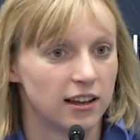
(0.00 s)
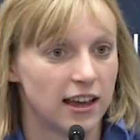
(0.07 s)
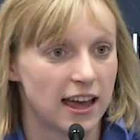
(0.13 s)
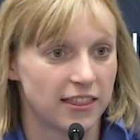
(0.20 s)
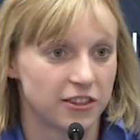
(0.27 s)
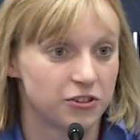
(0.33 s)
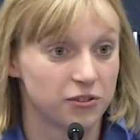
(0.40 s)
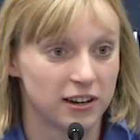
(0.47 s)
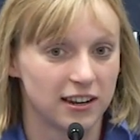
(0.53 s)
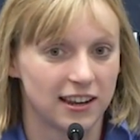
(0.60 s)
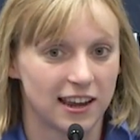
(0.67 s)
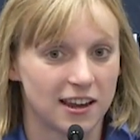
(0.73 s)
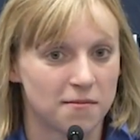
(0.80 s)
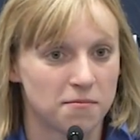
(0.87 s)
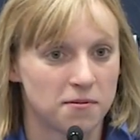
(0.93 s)
at the training
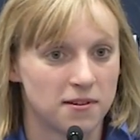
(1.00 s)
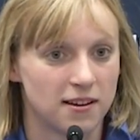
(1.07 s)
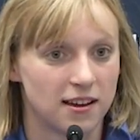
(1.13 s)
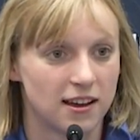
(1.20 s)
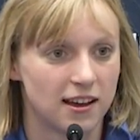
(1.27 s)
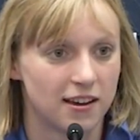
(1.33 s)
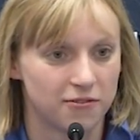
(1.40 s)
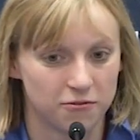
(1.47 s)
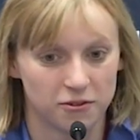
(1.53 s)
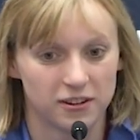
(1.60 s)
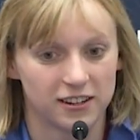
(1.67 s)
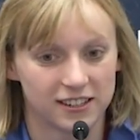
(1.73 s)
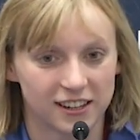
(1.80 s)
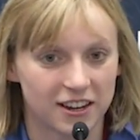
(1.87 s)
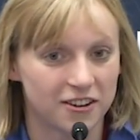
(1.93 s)
camp uh, four
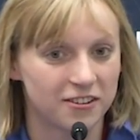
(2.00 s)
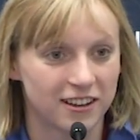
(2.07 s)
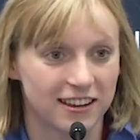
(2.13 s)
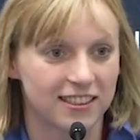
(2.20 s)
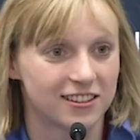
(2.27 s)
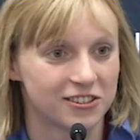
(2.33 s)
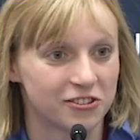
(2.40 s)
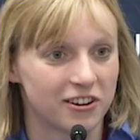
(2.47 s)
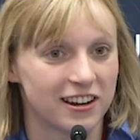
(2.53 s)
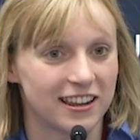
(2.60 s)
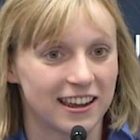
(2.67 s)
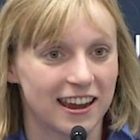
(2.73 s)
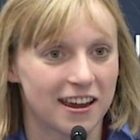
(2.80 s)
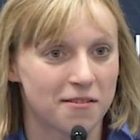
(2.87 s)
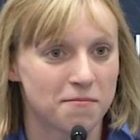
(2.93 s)
years ago, like this
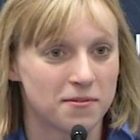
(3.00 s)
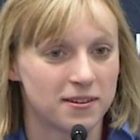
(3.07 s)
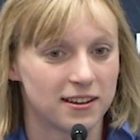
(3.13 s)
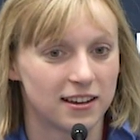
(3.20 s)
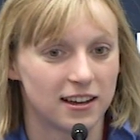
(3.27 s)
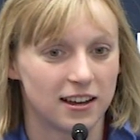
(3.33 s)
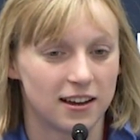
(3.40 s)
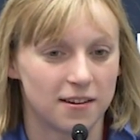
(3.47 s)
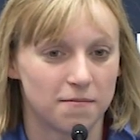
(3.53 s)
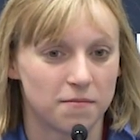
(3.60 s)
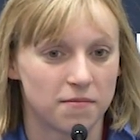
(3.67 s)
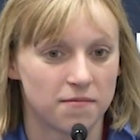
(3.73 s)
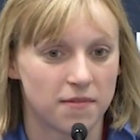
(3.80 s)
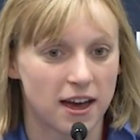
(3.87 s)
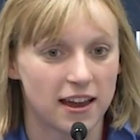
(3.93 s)
training camp,
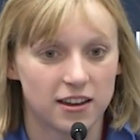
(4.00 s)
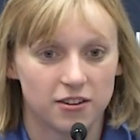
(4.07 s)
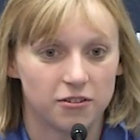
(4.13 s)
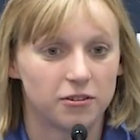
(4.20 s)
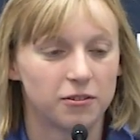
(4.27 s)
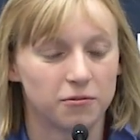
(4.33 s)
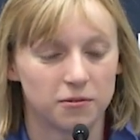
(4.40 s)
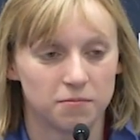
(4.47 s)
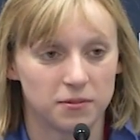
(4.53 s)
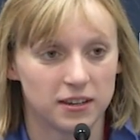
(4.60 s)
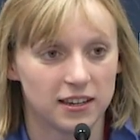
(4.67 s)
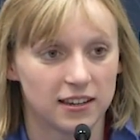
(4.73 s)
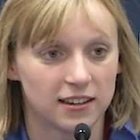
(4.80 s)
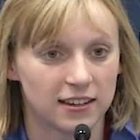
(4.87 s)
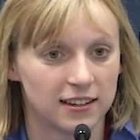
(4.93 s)
um, I knew it would
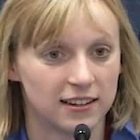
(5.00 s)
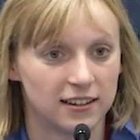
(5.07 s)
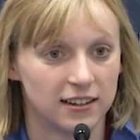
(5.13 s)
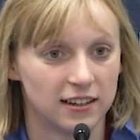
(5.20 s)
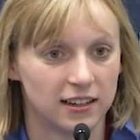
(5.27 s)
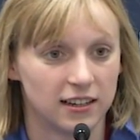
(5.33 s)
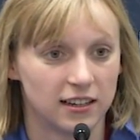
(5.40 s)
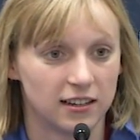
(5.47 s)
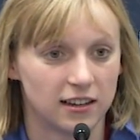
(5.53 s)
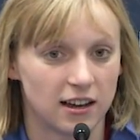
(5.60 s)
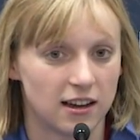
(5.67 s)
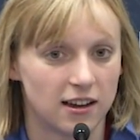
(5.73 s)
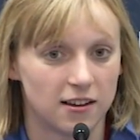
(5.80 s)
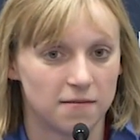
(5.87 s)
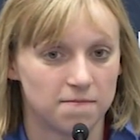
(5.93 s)
be,
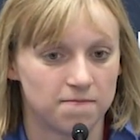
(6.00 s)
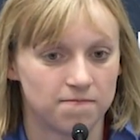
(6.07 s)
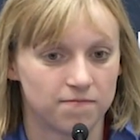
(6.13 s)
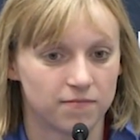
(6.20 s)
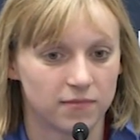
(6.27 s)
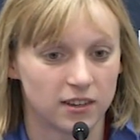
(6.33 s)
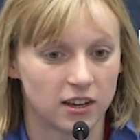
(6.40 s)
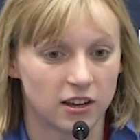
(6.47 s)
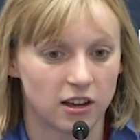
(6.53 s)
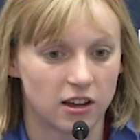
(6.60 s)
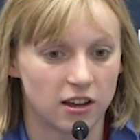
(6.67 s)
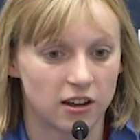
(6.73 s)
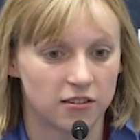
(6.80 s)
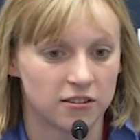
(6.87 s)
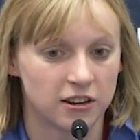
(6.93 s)
um, uh,
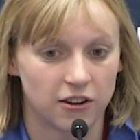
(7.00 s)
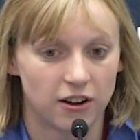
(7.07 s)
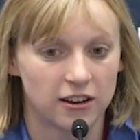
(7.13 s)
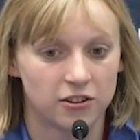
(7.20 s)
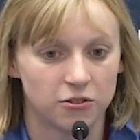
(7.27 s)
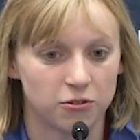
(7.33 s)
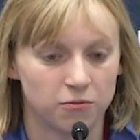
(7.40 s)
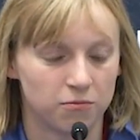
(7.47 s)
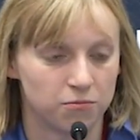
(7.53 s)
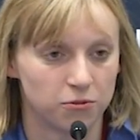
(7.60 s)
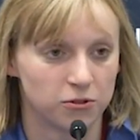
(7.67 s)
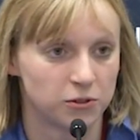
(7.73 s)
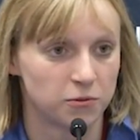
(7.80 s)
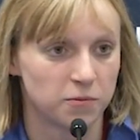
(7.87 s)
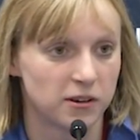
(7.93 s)
you know, I knew
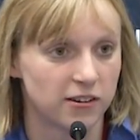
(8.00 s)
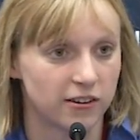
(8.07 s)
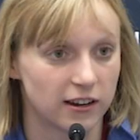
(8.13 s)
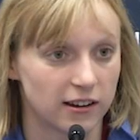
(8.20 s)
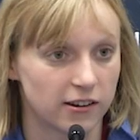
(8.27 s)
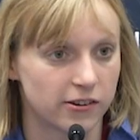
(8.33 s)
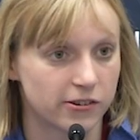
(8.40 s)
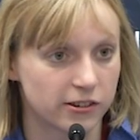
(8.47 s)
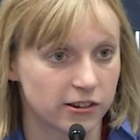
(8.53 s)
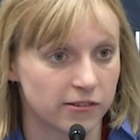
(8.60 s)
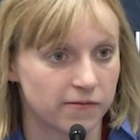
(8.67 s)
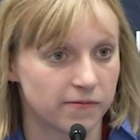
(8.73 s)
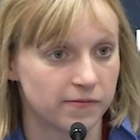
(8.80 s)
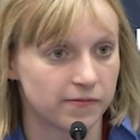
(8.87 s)
Bruce would be a great coach.